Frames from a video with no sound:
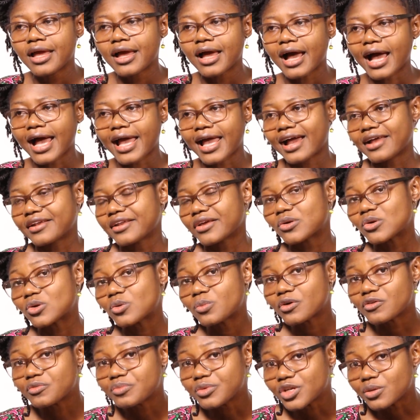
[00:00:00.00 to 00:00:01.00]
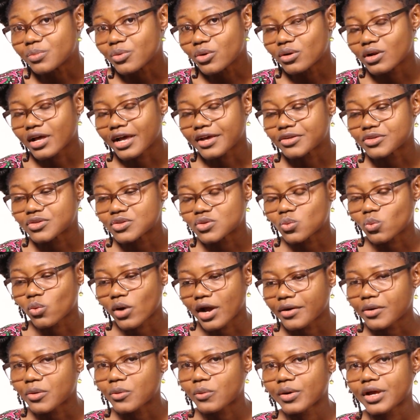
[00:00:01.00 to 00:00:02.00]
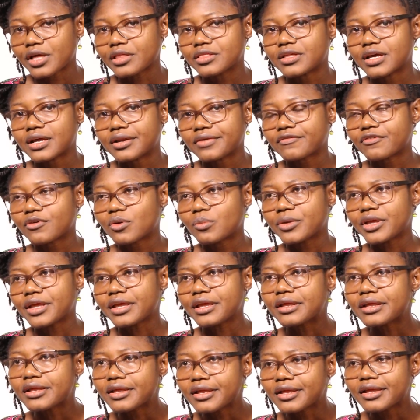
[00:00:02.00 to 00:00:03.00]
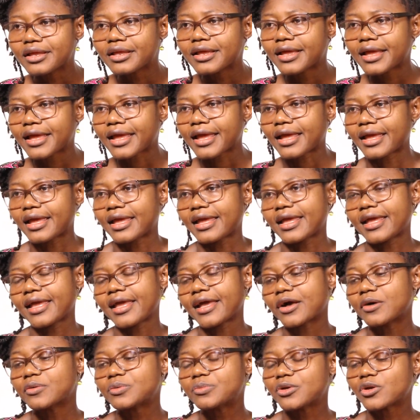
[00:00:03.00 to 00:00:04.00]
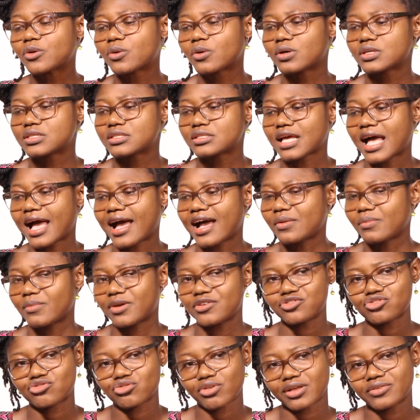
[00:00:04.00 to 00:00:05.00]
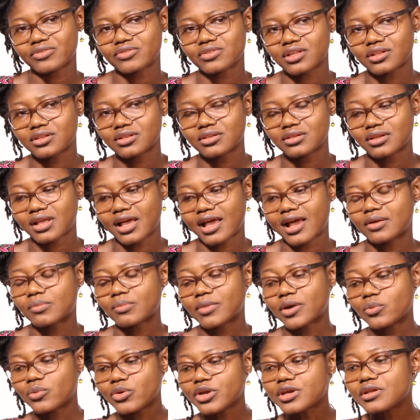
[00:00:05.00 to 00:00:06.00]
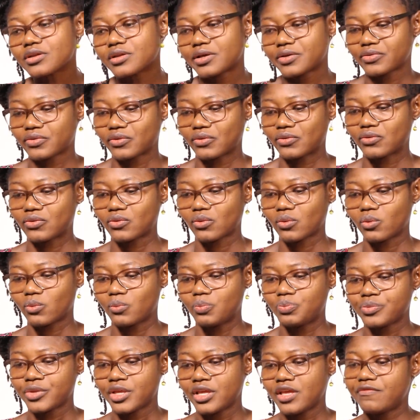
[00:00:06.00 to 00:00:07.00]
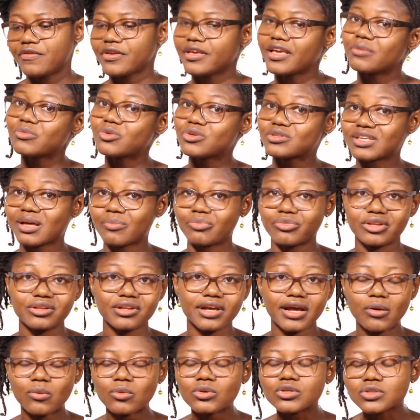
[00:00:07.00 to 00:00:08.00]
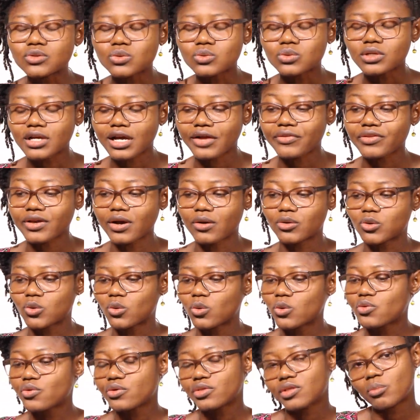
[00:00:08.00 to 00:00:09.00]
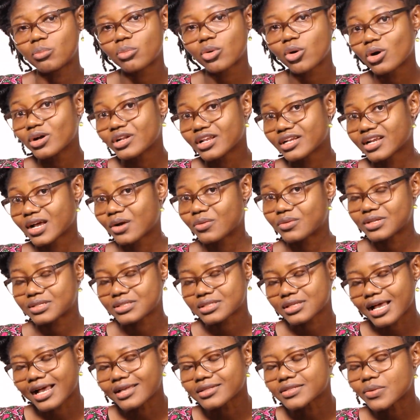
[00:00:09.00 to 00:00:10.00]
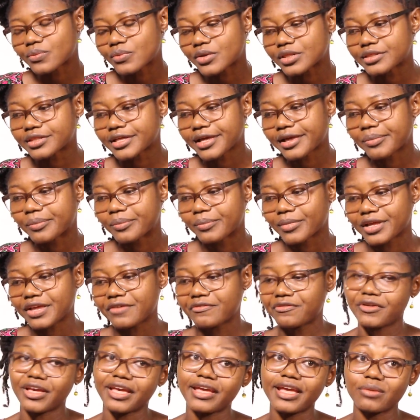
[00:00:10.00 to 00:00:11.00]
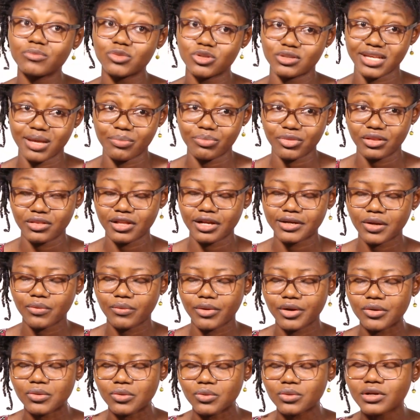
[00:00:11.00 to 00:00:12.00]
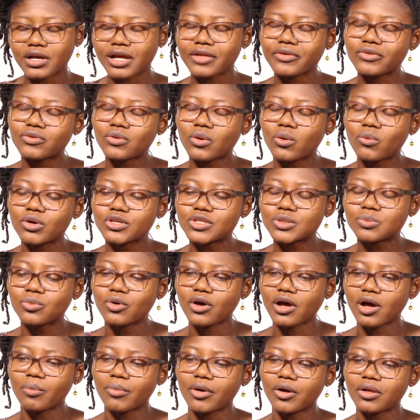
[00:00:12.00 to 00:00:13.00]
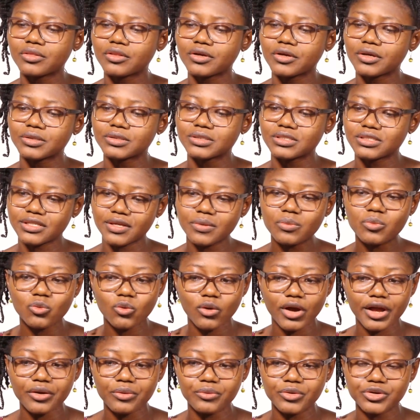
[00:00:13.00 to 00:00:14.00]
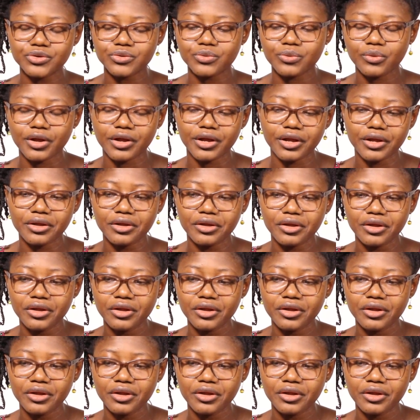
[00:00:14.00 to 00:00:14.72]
I had a group of people I used to work with, and for me, it helped because I had my strengths and I had my weaknesses. So if it came to something that I was good at, I would go to the board and I would discuss it with them. If it came to something that they were good at, so it was more about the teamwork, which were